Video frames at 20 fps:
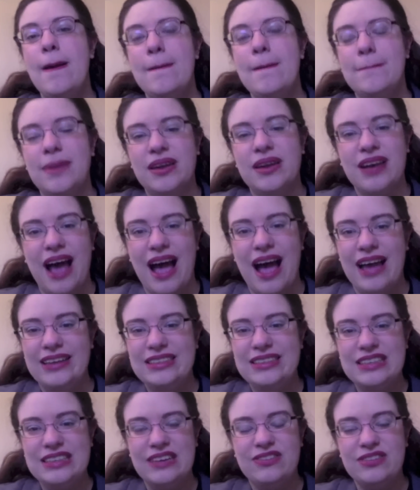But
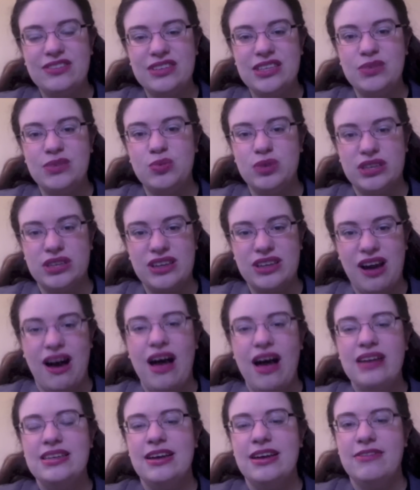I definitely would
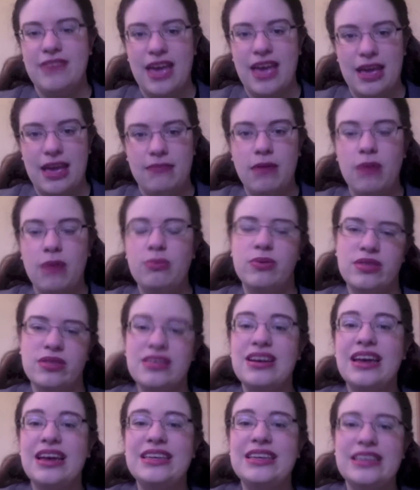not have came up with
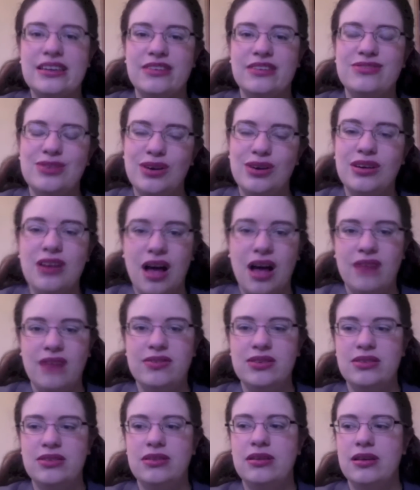an idea for a
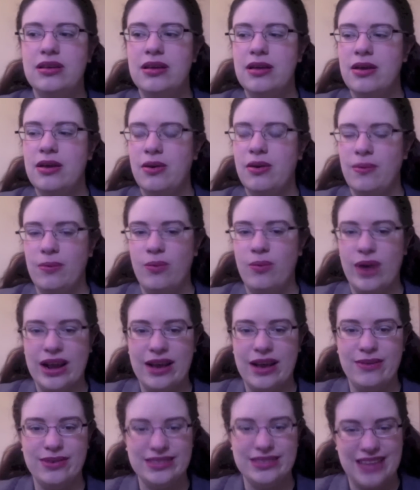novel when
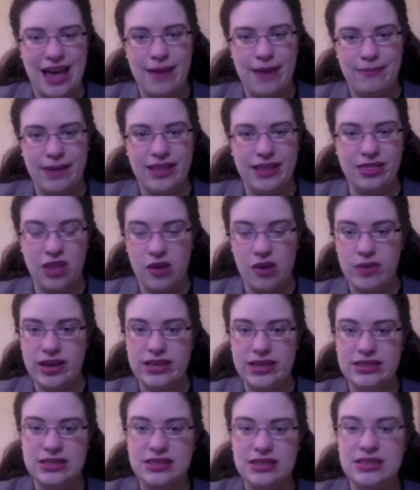I was at my
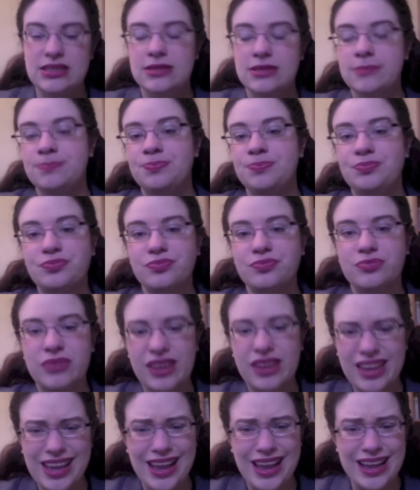lowest.
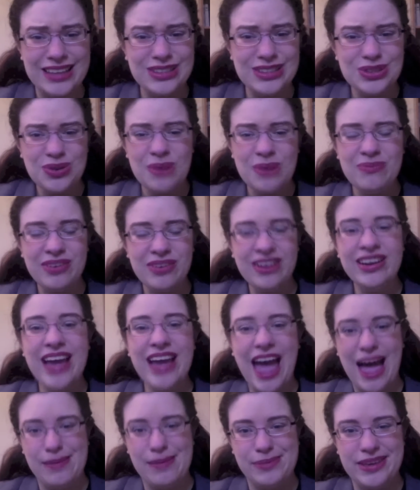And so I'm very
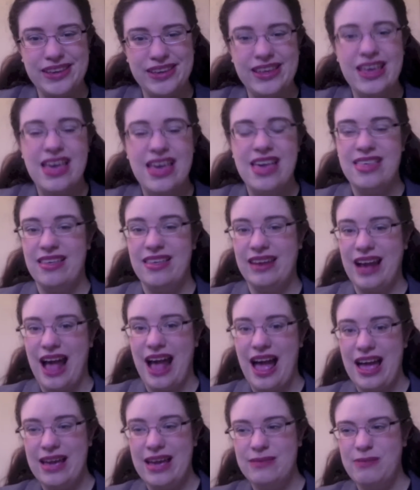happy that
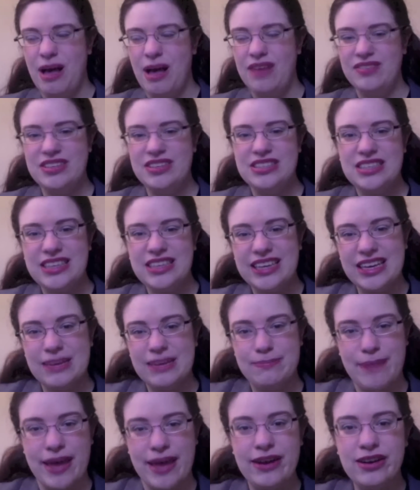I'm obviously
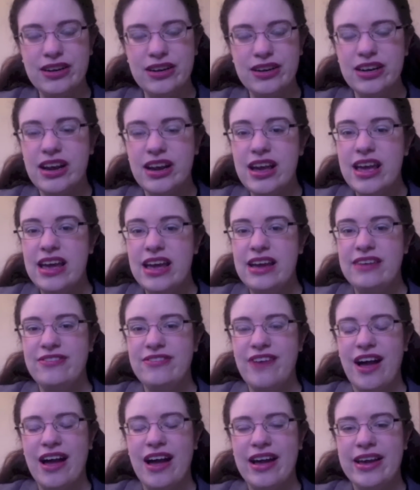getting better if
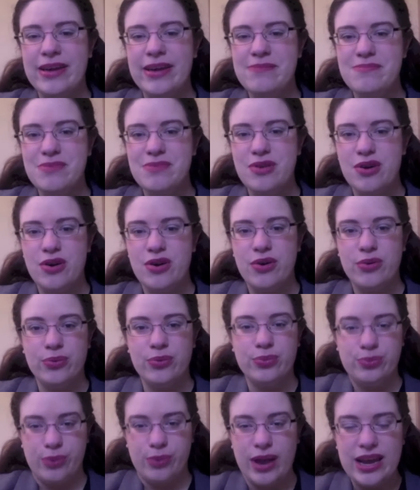I'm
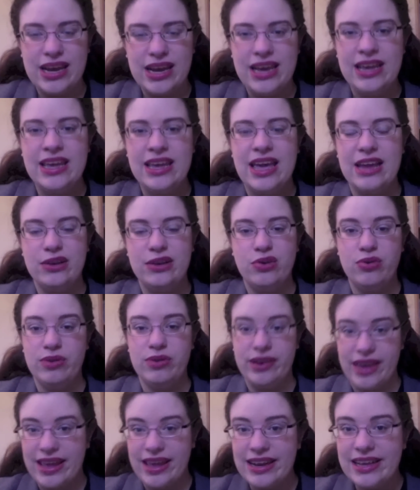writing and
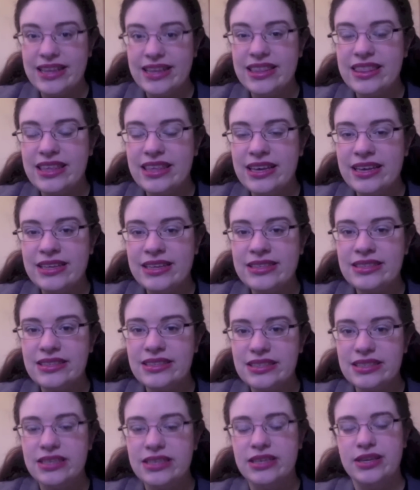creating things.